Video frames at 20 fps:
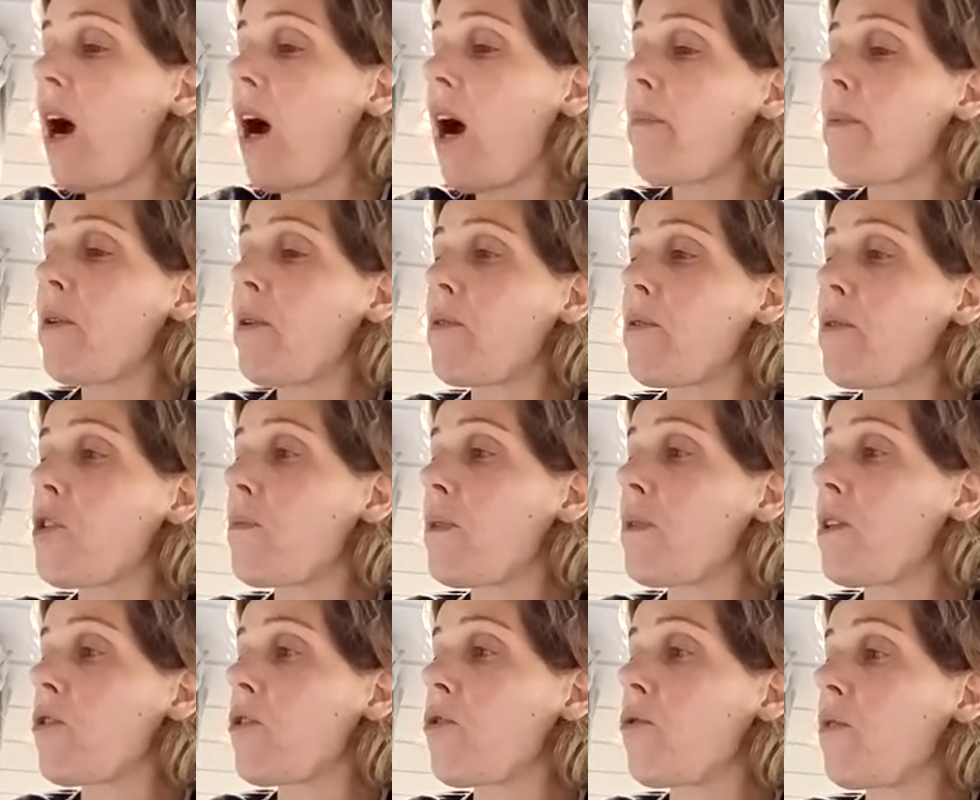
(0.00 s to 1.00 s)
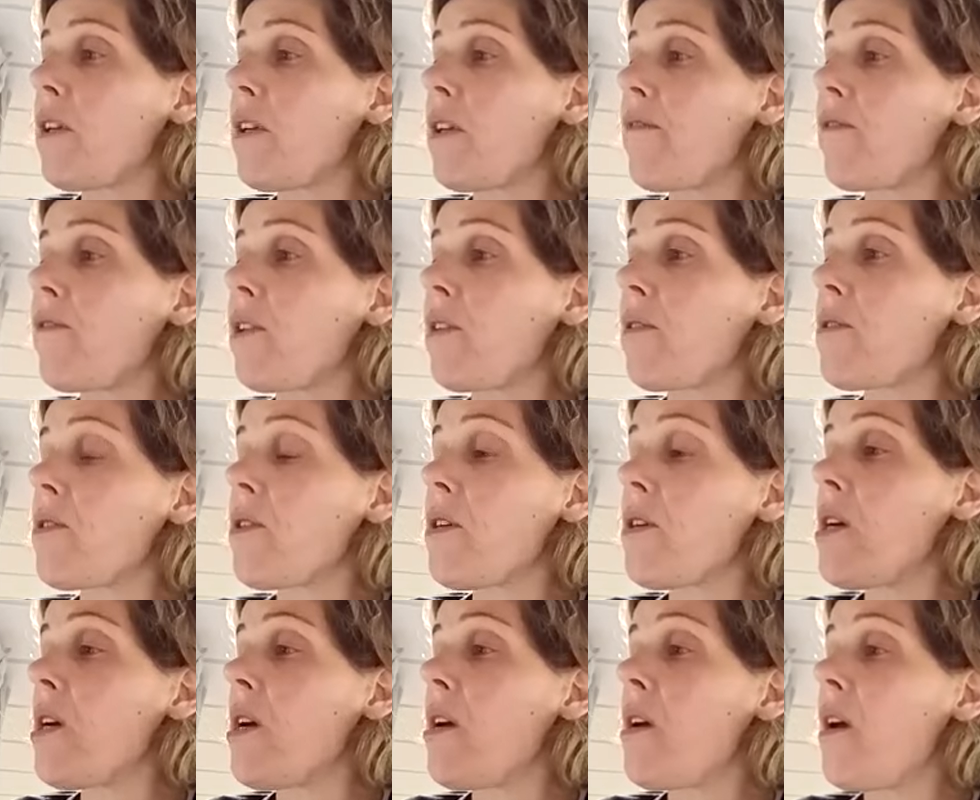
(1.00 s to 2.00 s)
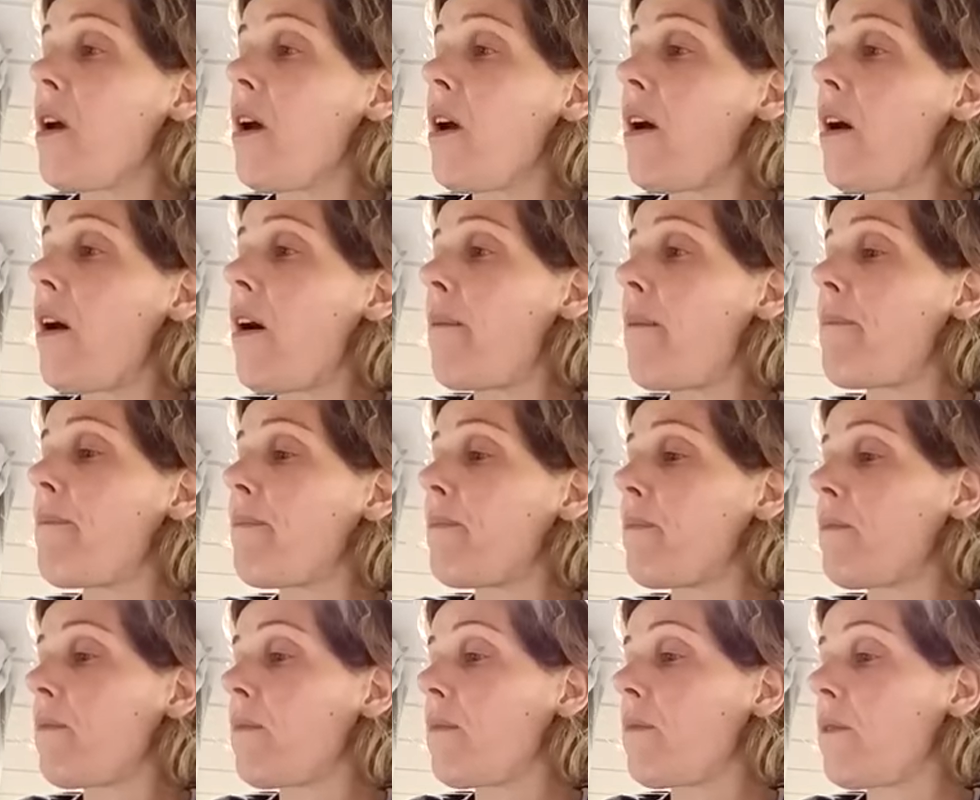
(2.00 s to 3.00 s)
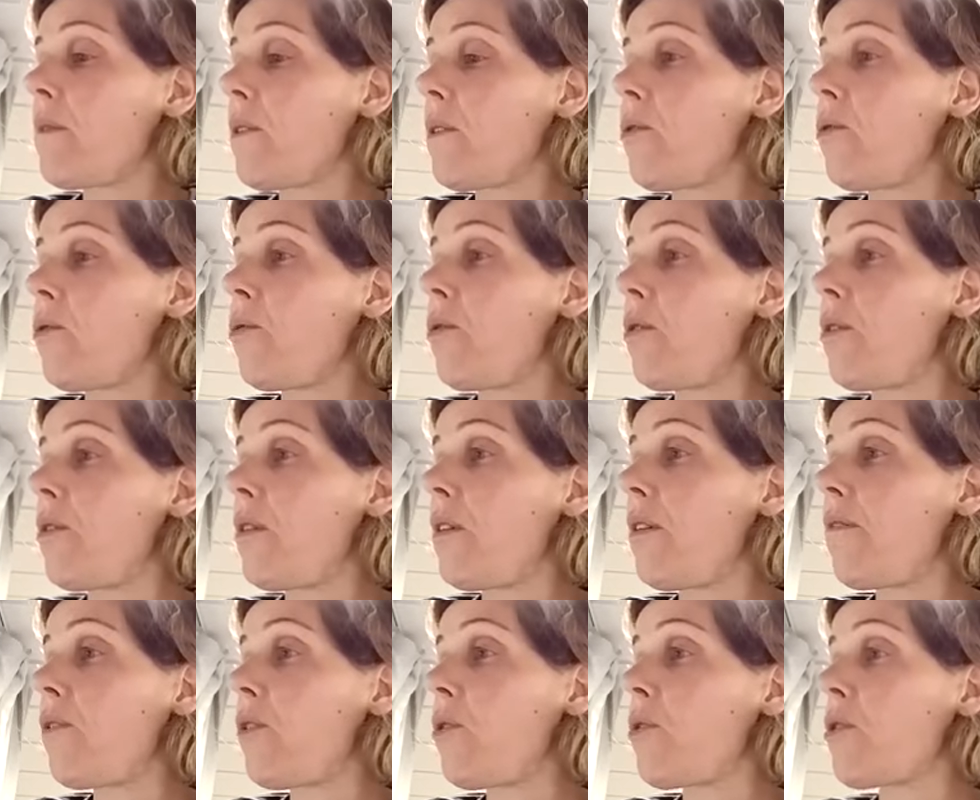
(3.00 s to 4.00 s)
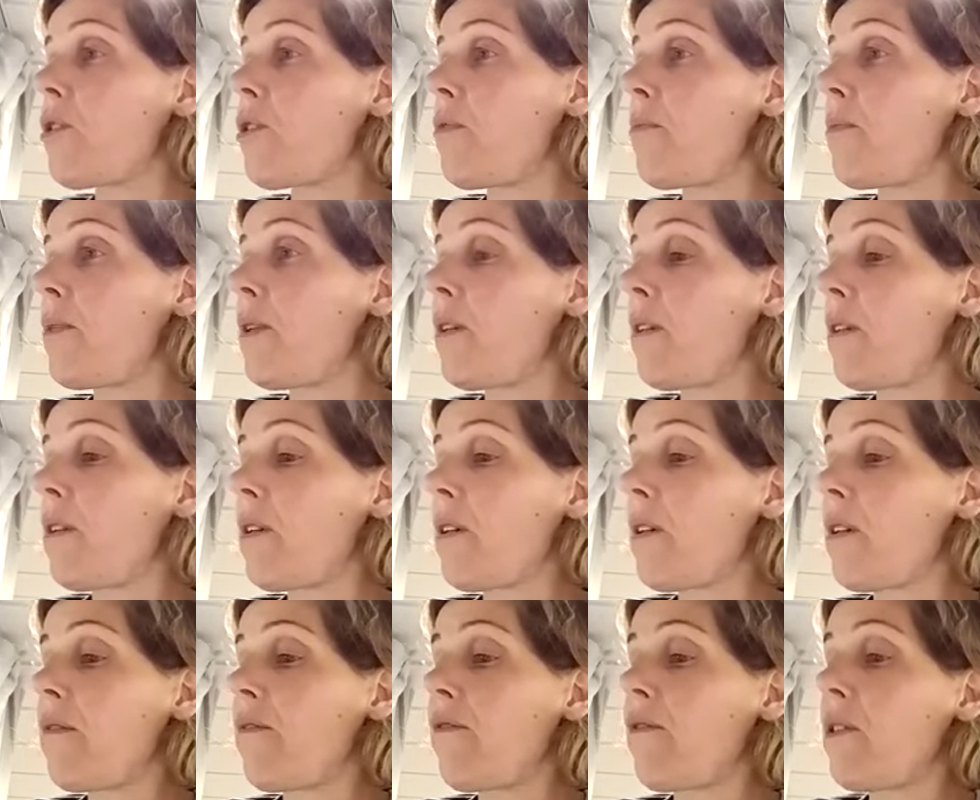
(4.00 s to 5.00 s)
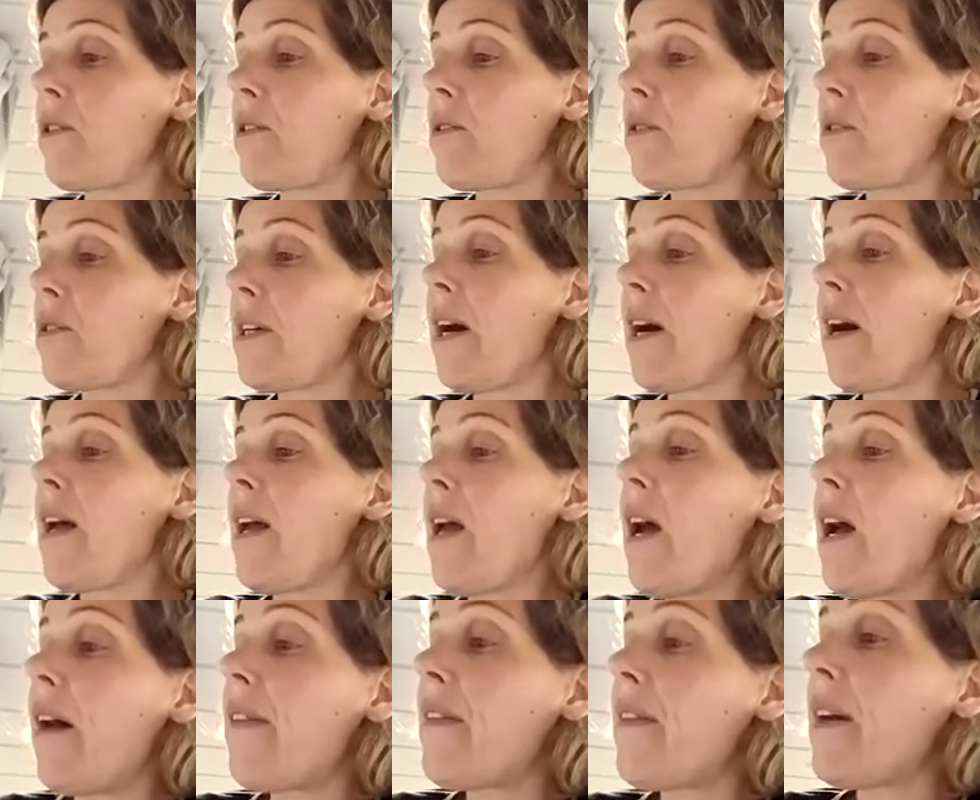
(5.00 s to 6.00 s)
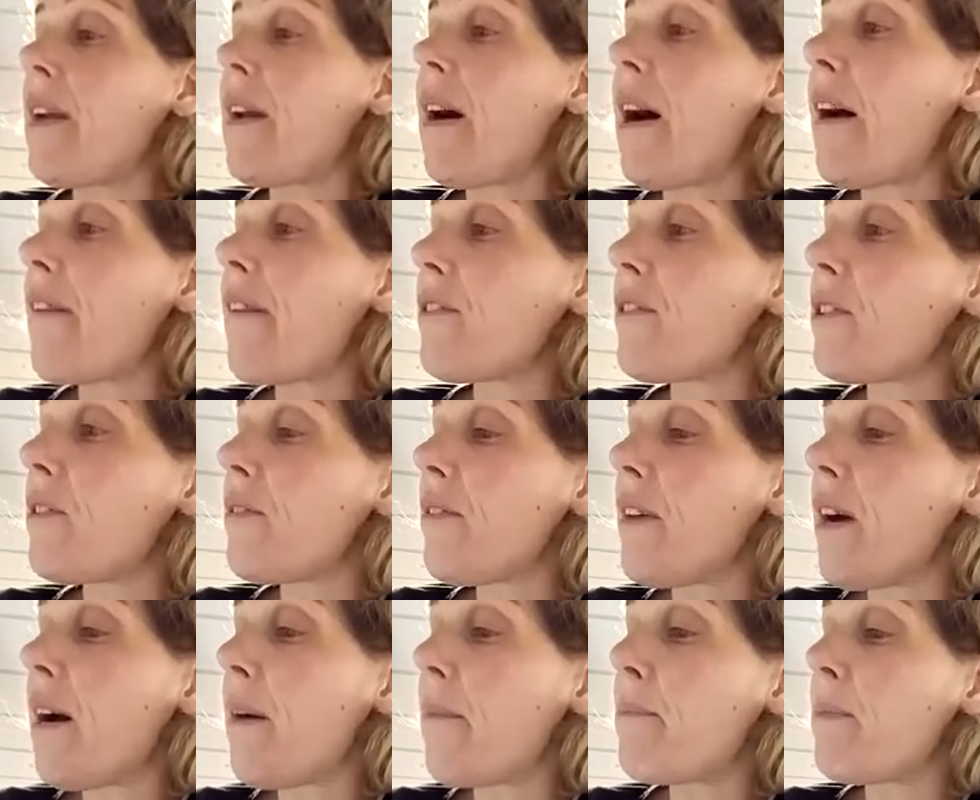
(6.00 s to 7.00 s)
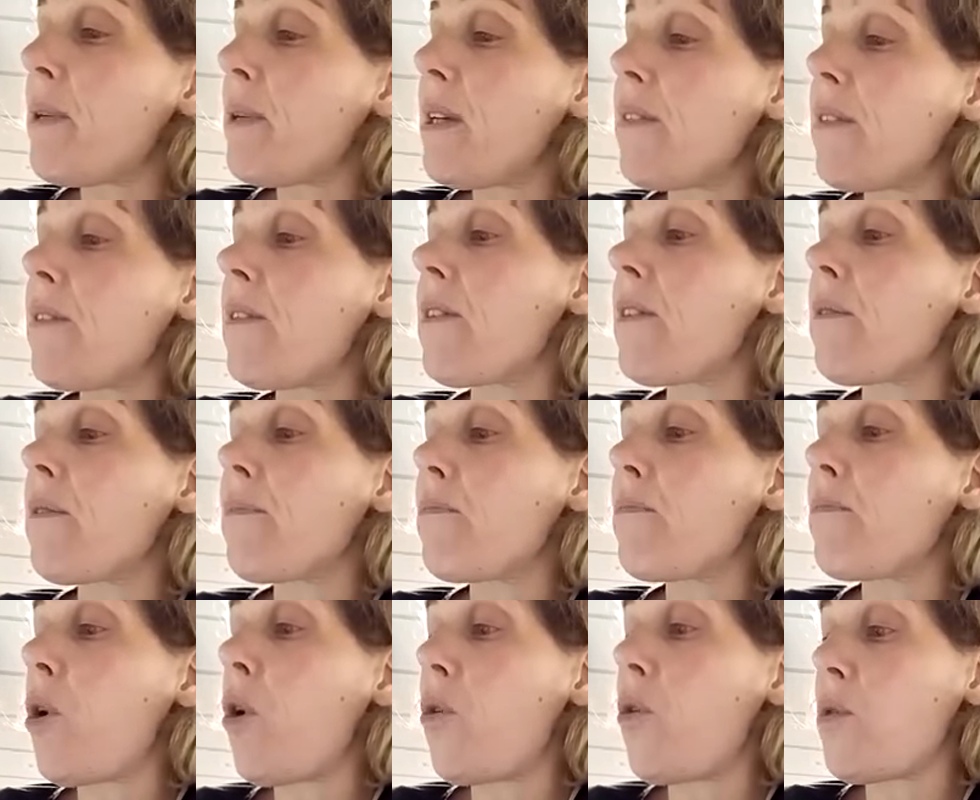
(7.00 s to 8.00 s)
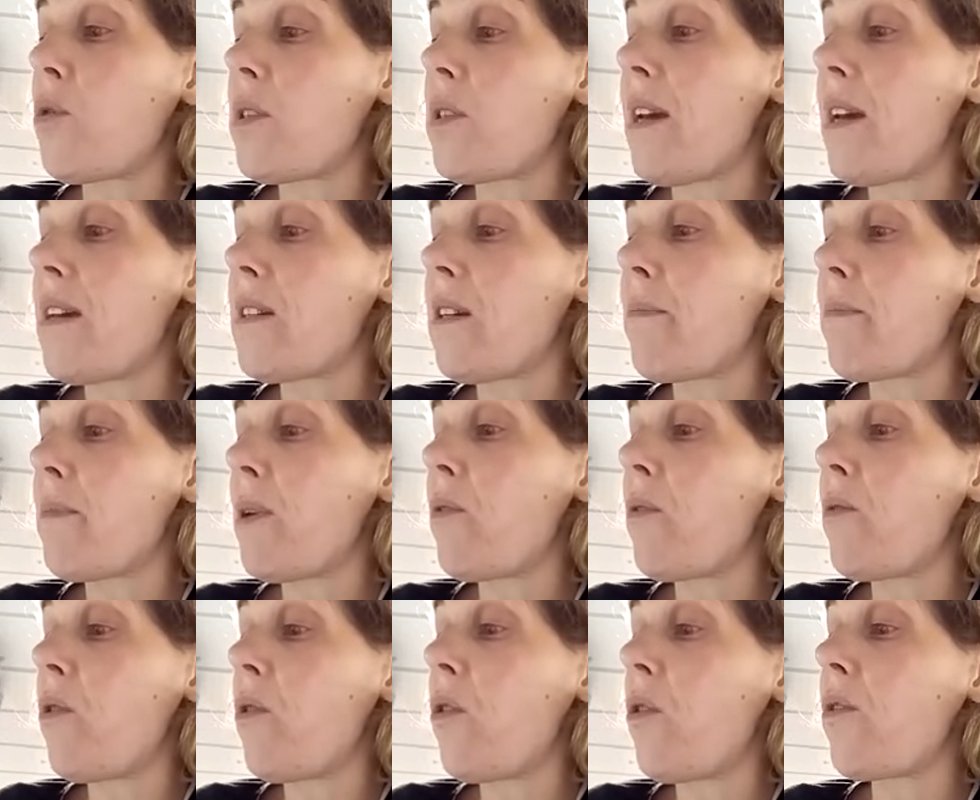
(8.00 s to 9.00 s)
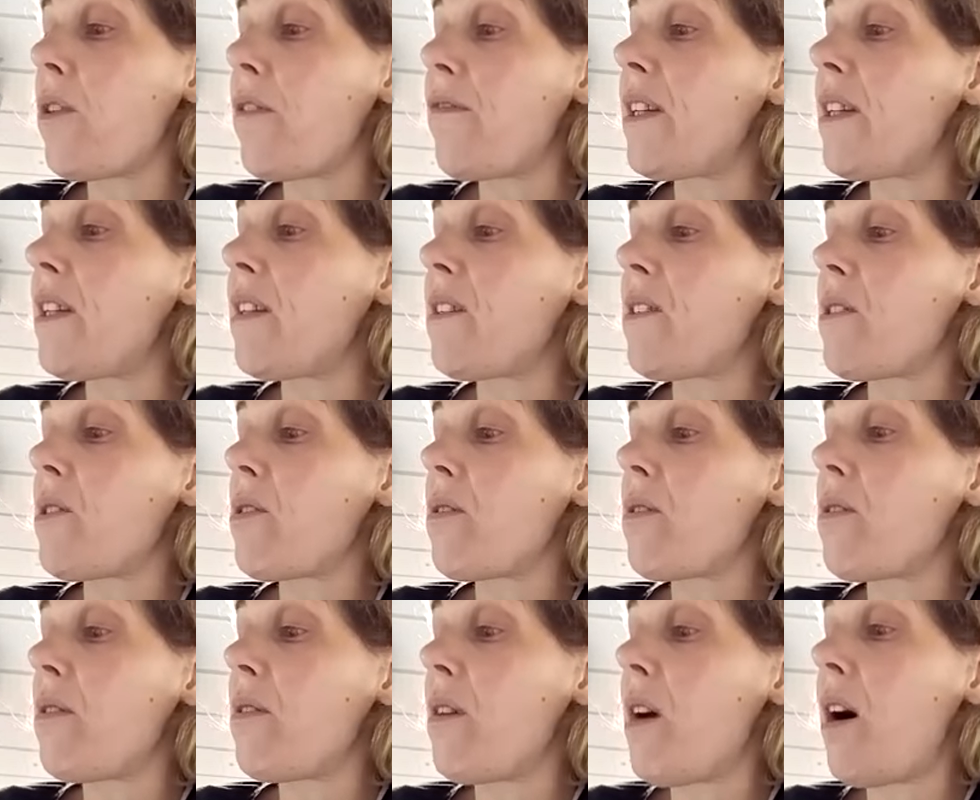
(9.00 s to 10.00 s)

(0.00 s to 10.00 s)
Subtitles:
about the spiritual giftings. I've lost a bit in the Corinthians. Yeah, and then after that bit that Paul says about all the various